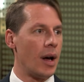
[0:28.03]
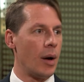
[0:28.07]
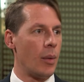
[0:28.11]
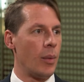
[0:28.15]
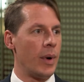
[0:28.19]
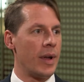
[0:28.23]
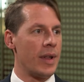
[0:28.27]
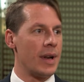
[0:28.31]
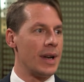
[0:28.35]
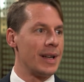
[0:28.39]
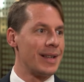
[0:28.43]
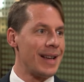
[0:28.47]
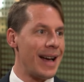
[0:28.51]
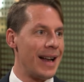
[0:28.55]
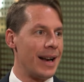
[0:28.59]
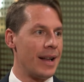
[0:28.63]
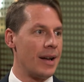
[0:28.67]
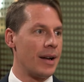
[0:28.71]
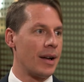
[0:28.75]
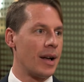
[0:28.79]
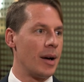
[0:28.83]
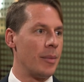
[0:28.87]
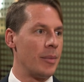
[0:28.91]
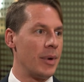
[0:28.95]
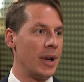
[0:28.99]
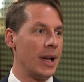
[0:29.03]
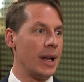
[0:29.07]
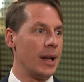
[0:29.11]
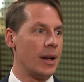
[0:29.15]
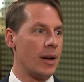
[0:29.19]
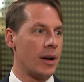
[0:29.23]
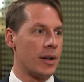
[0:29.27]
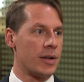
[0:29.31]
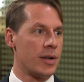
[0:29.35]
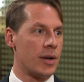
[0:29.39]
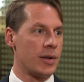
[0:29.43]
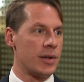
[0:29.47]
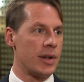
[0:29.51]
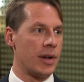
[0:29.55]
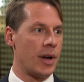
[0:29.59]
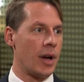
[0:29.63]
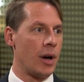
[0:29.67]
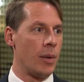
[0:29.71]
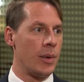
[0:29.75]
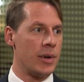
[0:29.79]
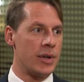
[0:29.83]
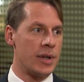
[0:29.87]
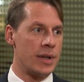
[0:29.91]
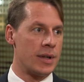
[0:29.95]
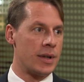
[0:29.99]
with an Italian company,
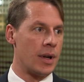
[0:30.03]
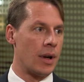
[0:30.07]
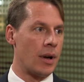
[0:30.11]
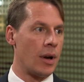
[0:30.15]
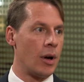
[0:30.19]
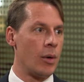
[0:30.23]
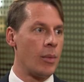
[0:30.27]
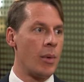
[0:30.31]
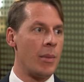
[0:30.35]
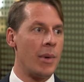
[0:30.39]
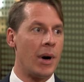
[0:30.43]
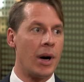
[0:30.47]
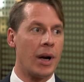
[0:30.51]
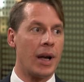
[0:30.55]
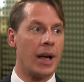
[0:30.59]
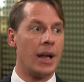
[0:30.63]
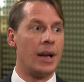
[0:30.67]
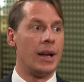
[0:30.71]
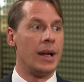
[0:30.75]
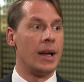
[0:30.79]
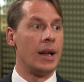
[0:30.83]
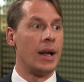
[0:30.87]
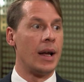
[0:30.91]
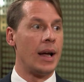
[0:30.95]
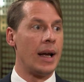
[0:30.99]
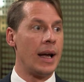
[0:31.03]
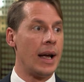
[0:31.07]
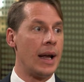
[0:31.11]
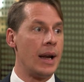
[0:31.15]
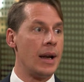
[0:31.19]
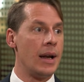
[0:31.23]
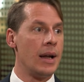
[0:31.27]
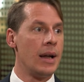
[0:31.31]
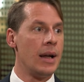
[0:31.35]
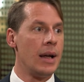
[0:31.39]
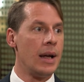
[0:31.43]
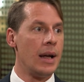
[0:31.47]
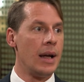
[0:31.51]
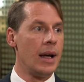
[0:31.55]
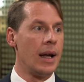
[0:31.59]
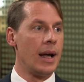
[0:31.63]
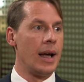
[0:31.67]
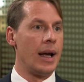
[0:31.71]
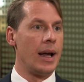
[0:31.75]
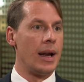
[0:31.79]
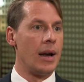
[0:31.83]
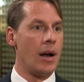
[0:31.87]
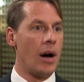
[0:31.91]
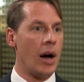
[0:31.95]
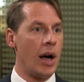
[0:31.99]
Luxottica, which is the global market leader in
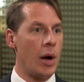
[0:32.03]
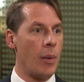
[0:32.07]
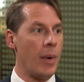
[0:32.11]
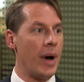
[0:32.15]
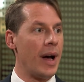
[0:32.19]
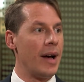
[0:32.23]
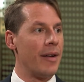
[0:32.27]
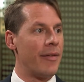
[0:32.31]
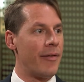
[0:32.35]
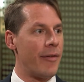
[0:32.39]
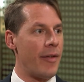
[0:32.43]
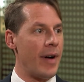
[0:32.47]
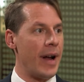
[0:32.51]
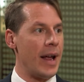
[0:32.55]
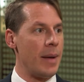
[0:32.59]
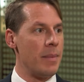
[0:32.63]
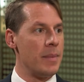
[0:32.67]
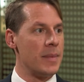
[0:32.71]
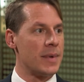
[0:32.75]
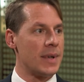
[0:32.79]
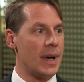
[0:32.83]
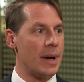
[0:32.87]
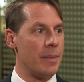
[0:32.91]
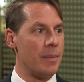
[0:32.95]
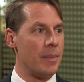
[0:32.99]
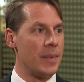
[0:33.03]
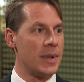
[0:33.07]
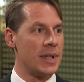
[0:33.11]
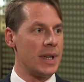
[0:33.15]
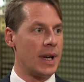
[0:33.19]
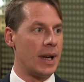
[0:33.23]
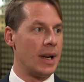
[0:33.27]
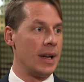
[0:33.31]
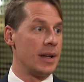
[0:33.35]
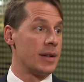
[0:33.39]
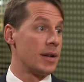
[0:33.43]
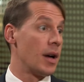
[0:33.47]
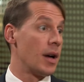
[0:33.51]
eyewear frames and particularly